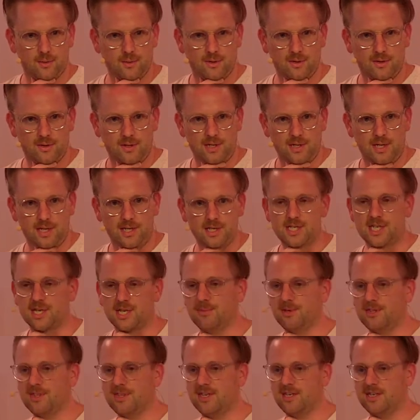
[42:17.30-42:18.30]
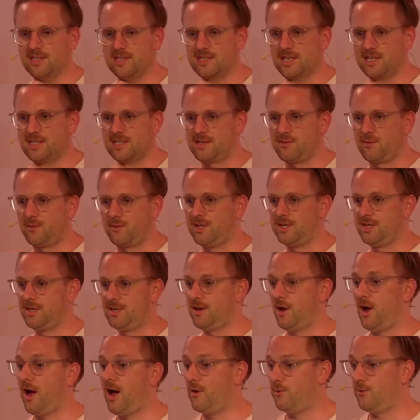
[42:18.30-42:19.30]
In Timothy, it says that
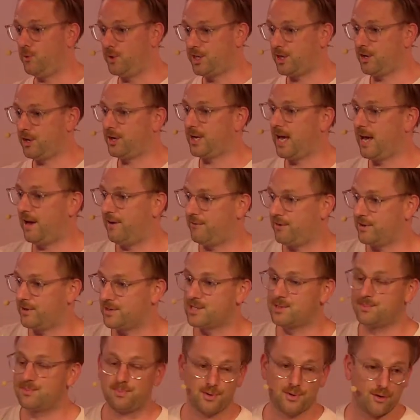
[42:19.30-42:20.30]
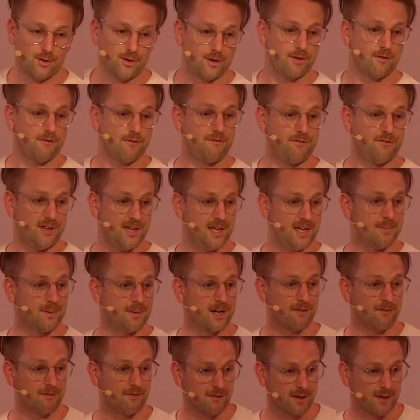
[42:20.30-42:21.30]
we don't have a spirit of fear, but
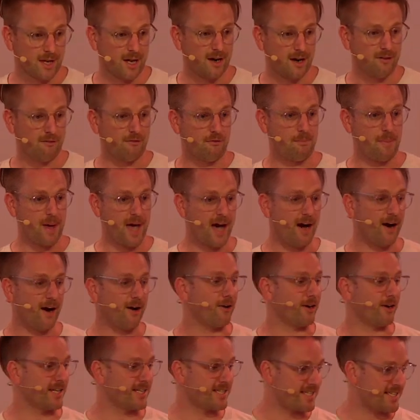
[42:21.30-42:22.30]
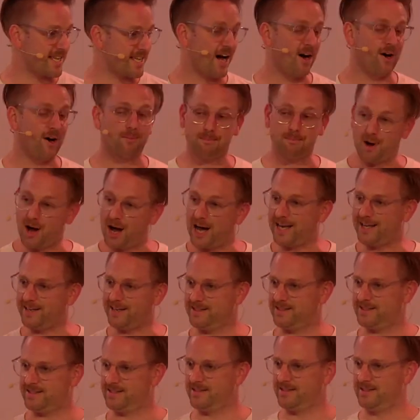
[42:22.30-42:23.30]
of love, power, and a sound mind.
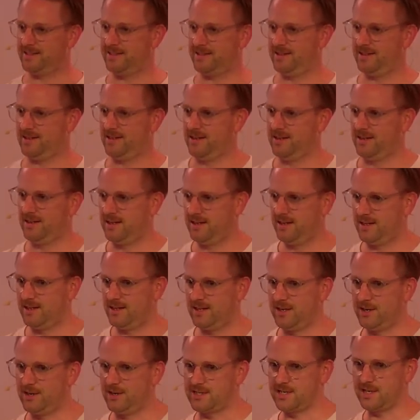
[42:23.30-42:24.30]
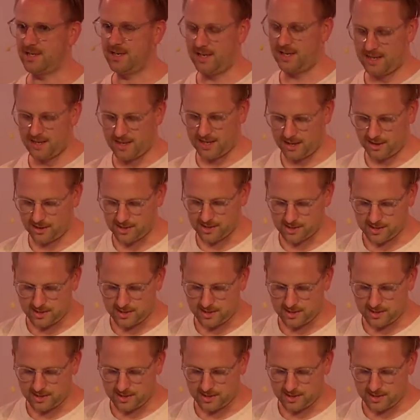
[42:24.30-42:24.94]
It